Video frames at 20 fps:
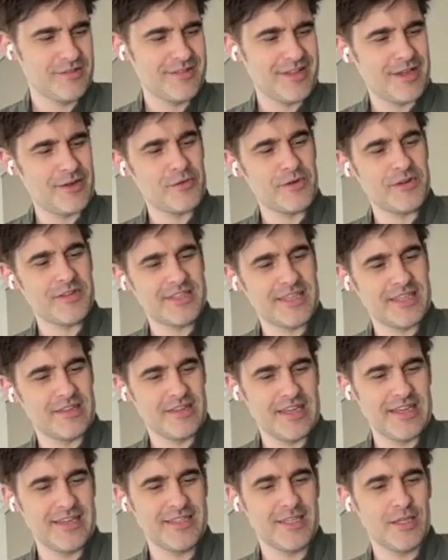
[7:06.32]
I don't want to say
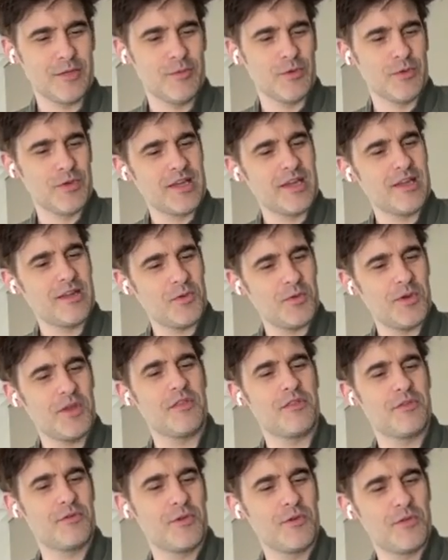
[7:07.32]
lazy, but we kind of
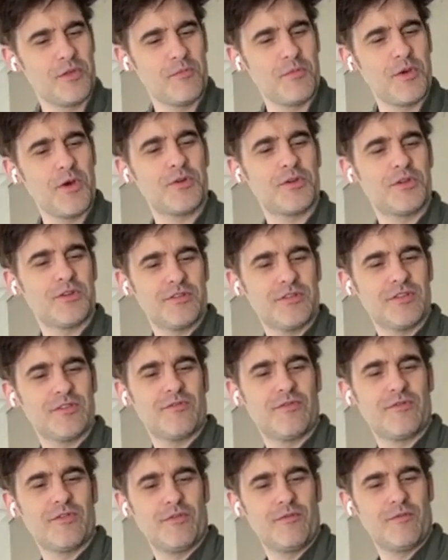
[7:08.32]
went through the motions
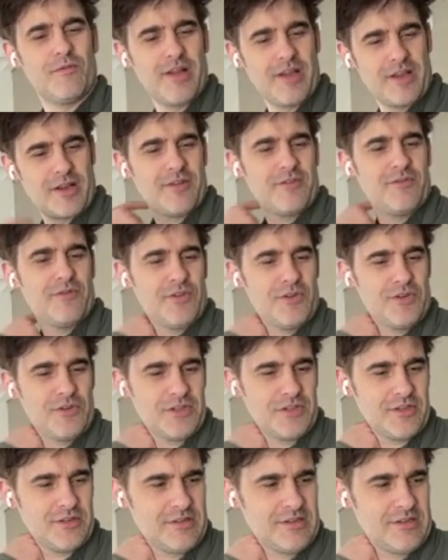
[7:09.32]
of the record
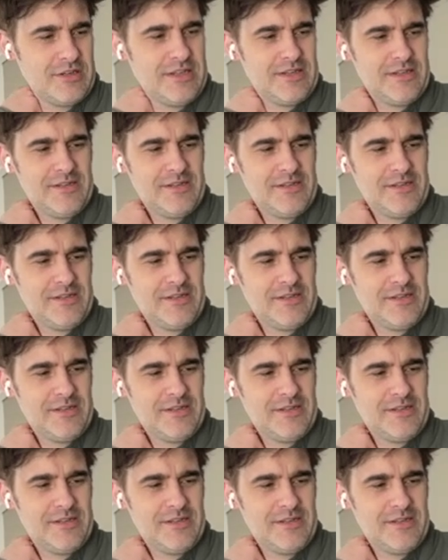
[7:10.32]
version,